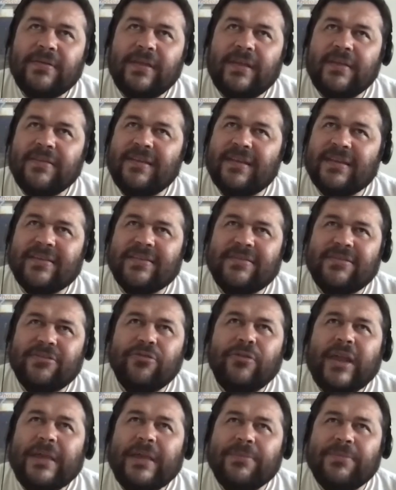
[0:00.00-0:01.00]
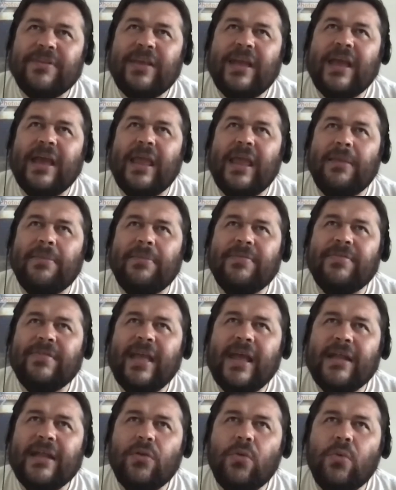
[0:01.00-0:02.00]
extreme times
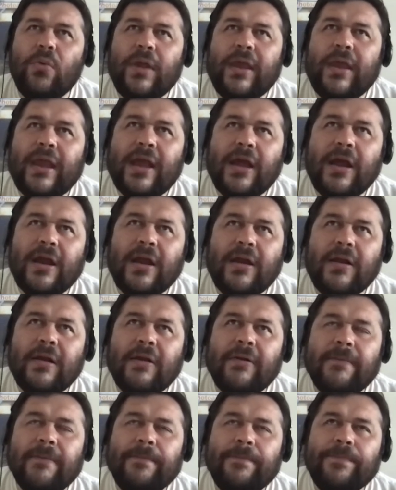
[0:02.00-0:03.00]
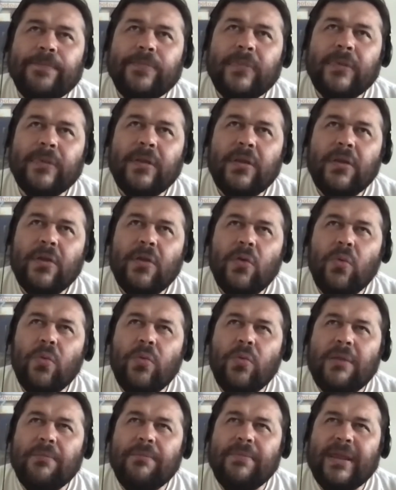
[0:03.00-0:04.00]
that we are
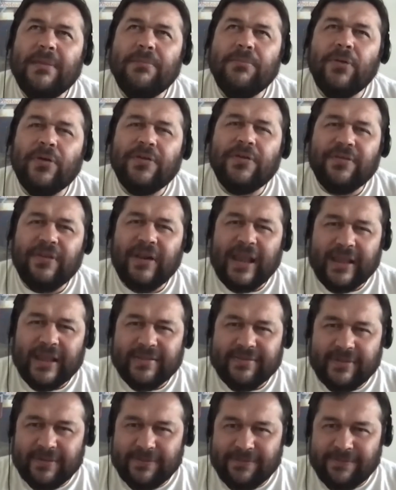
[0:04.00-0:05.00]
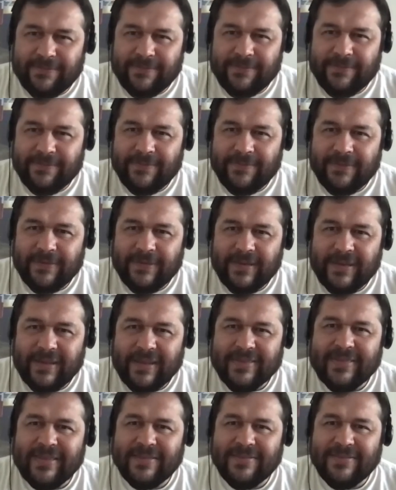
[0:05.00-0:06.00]
being more selective
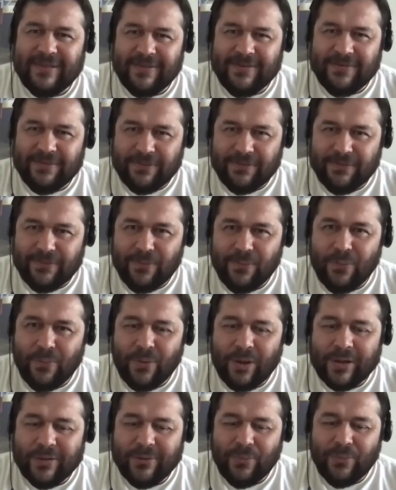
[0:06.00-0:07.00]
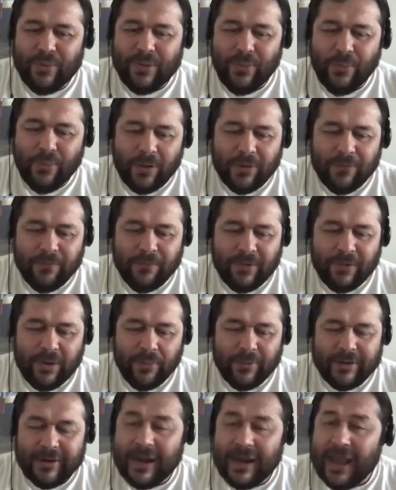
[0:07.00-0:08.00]
in the sense of what we want for
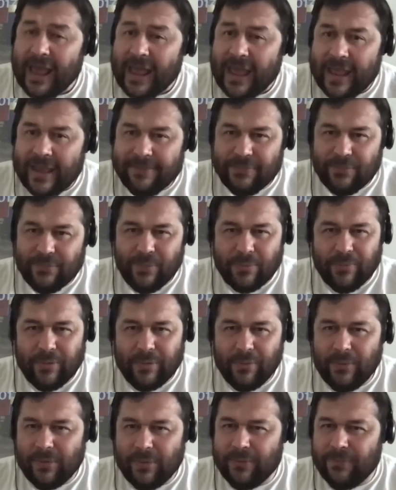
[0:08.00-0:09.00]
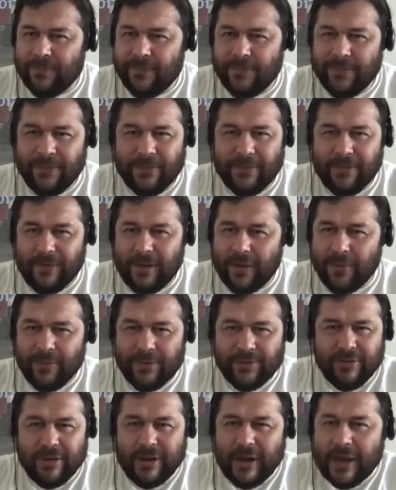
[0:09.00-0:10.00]
our lives, what we want for
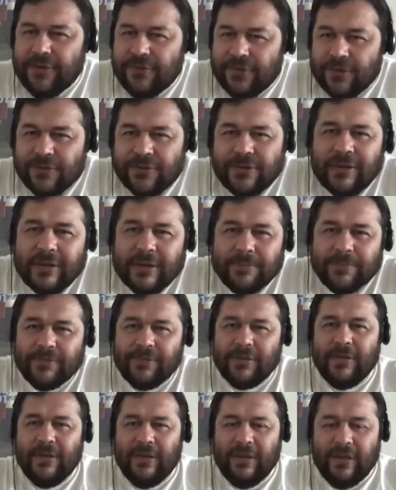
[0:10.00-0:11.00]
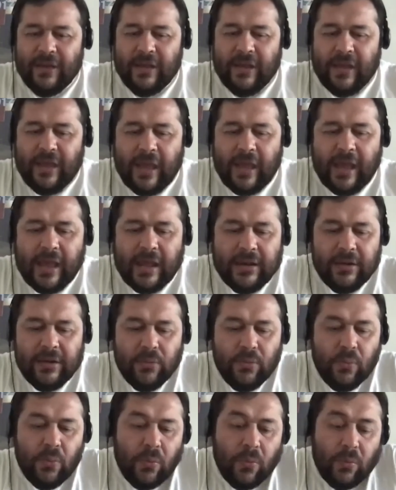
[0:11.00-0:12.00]
our relationships,
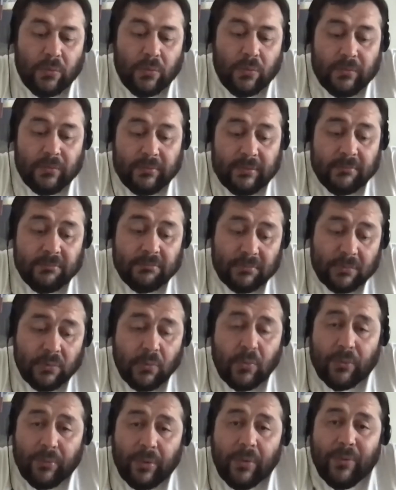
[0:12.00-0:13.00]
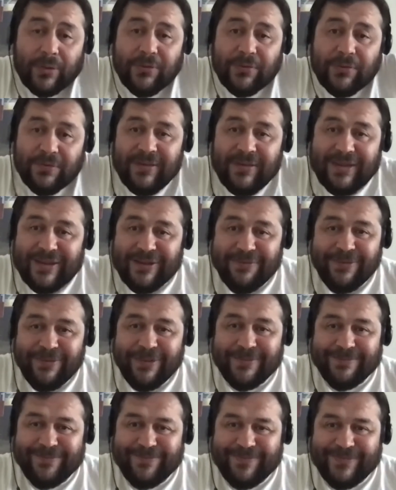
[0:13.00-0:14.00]
and what we want to see in a
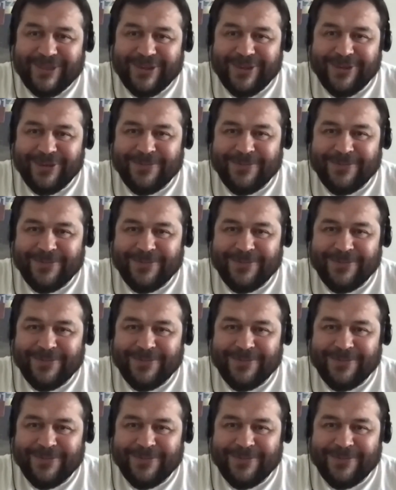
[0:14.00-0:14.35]
film. Yeah.